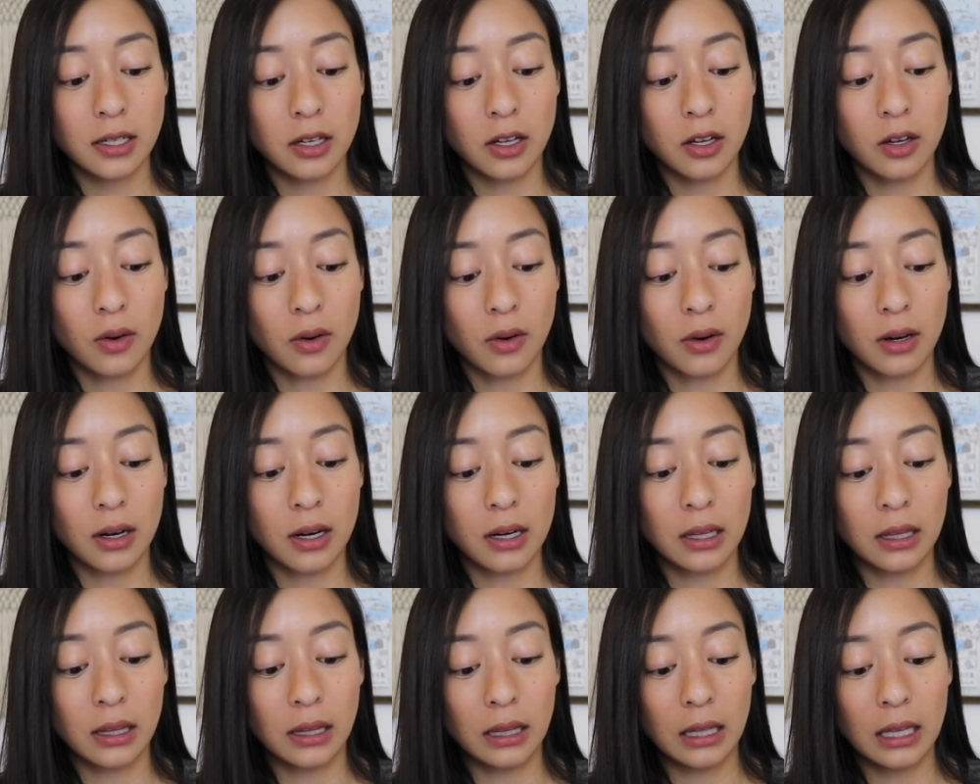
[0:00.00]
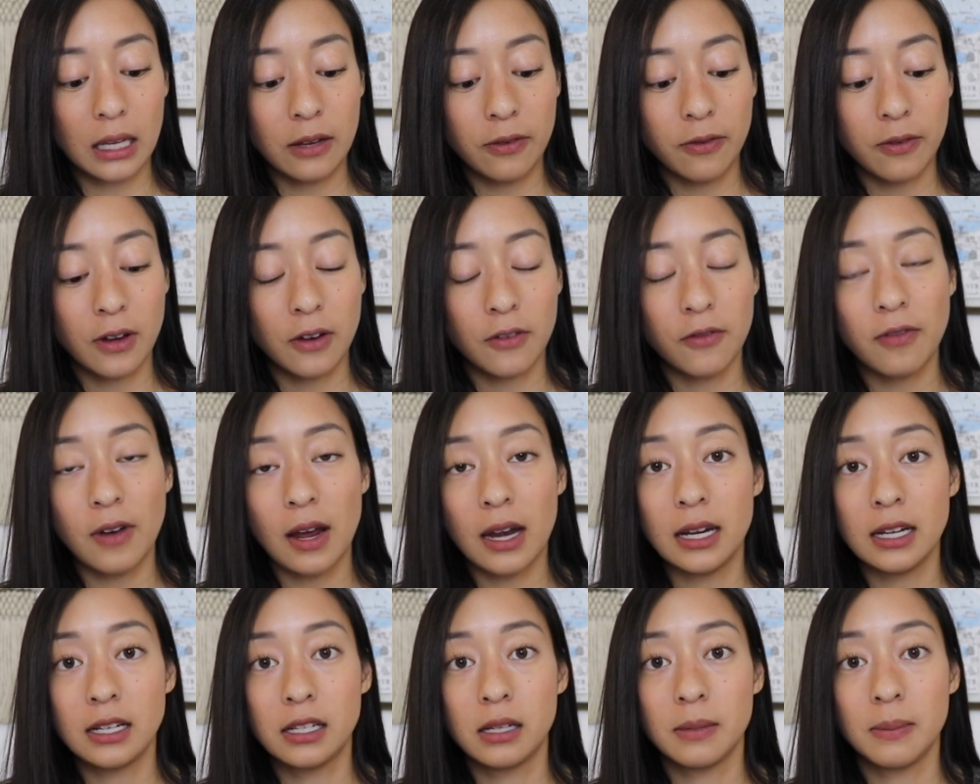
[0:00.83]
your leaf
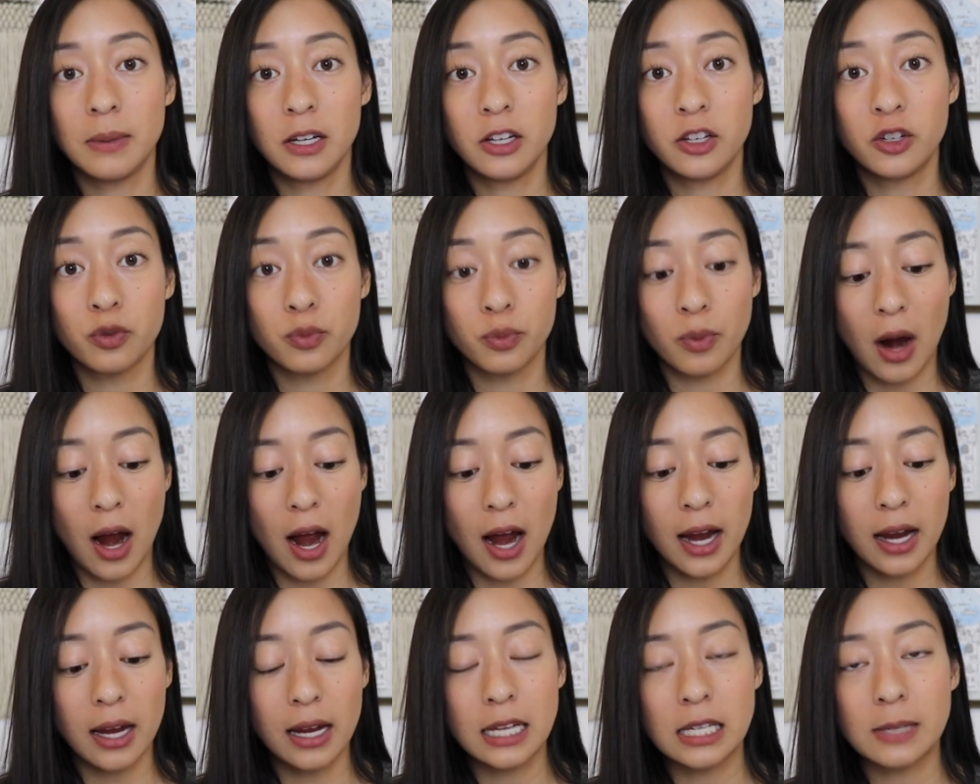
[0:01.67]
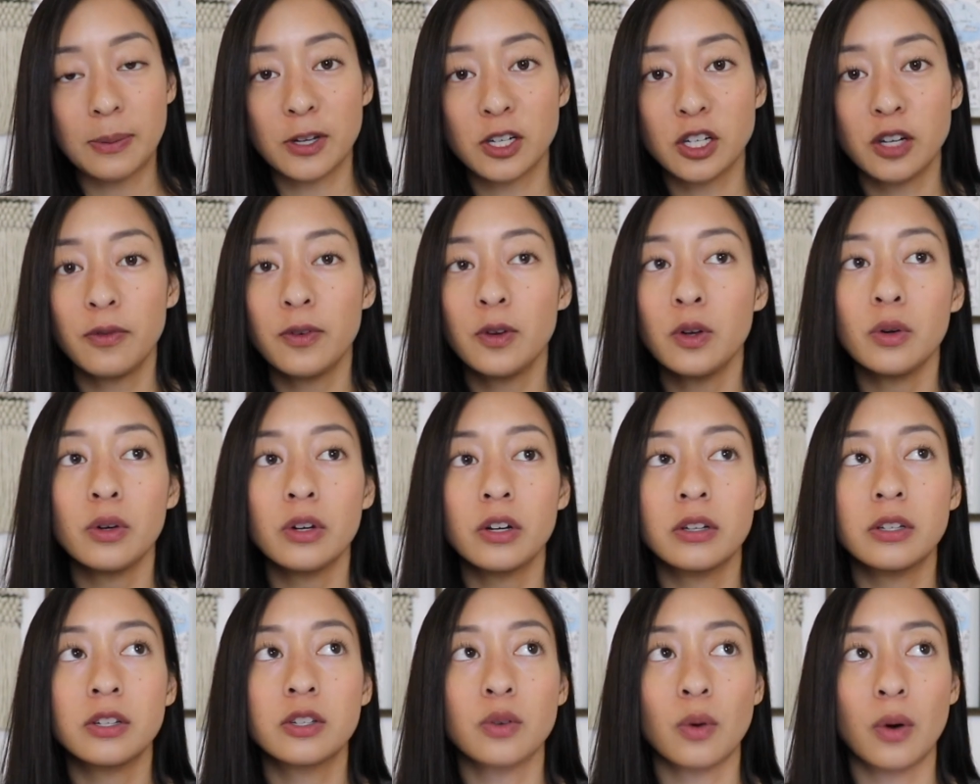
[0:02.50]
confetti to be dry, especially if
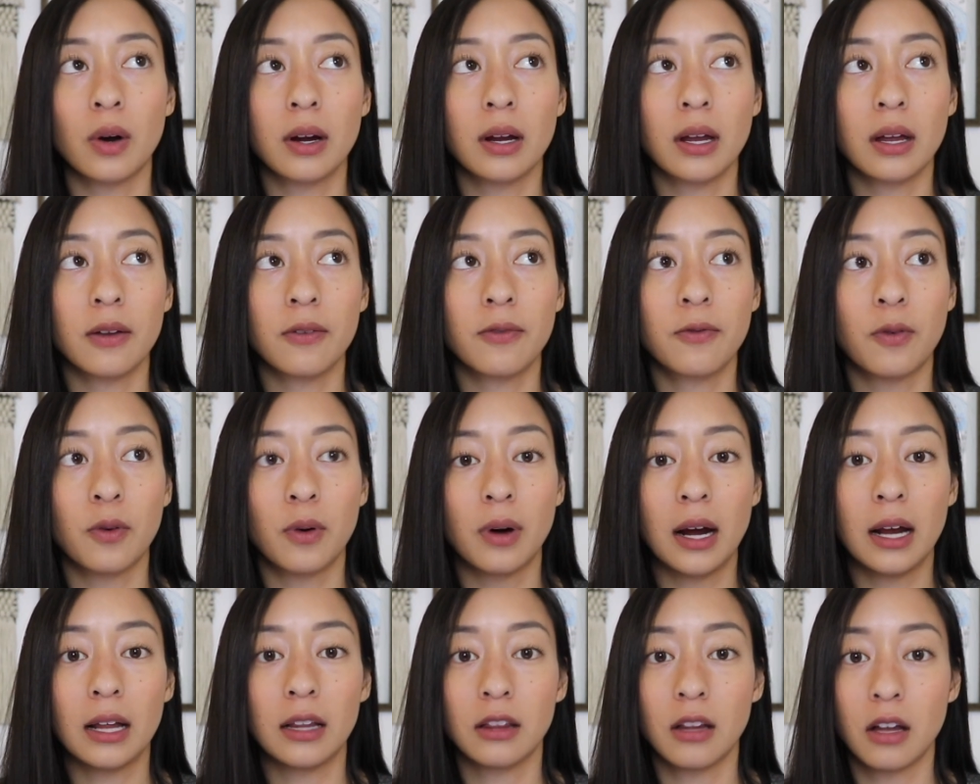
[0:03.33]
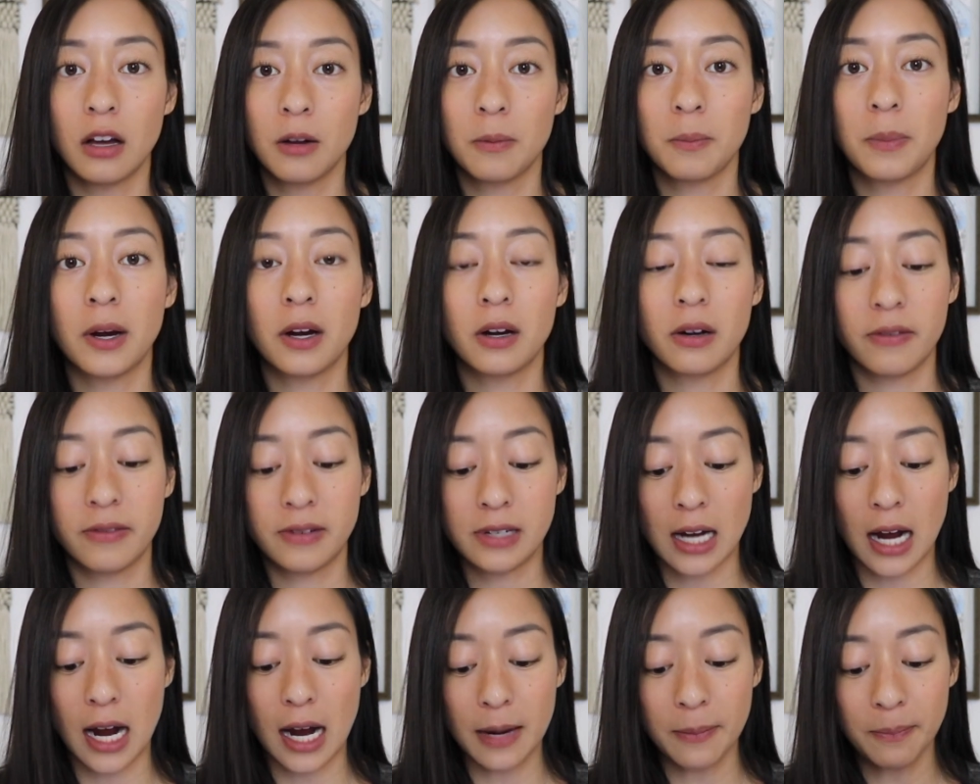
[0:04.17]
you're storing it for a long period of
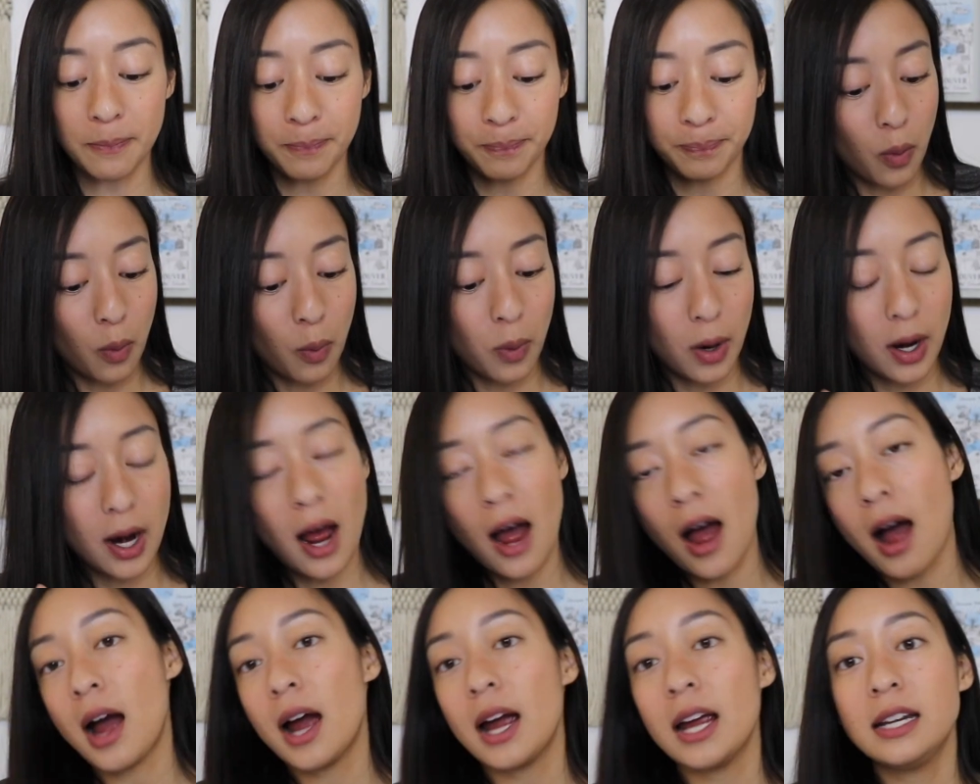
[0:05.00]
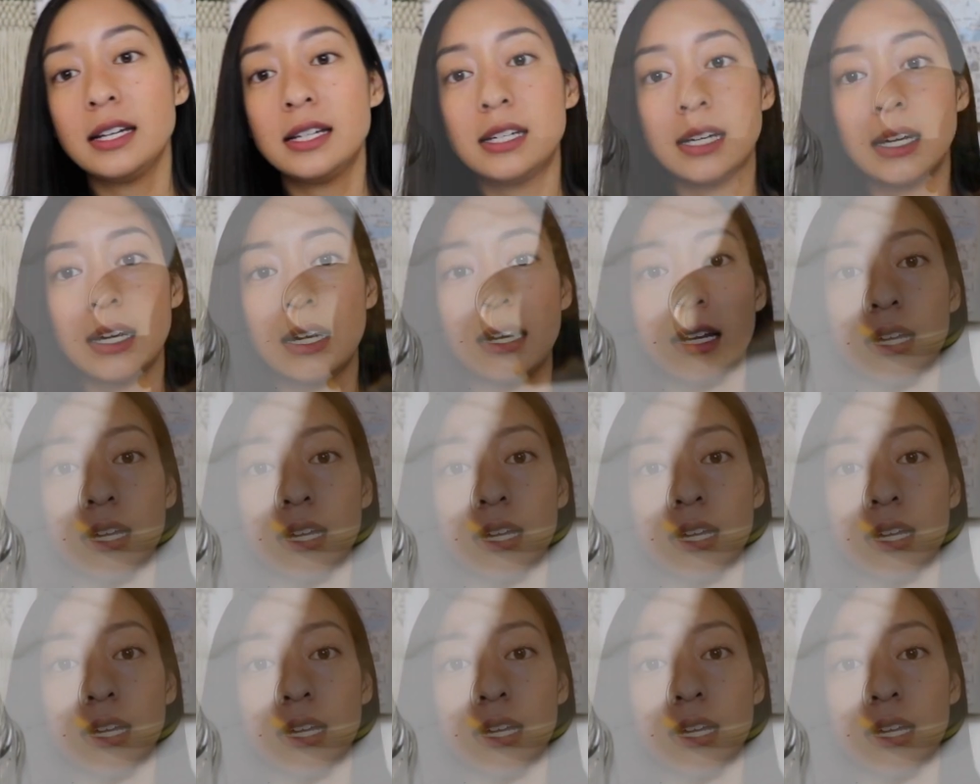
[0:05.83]
time. What I did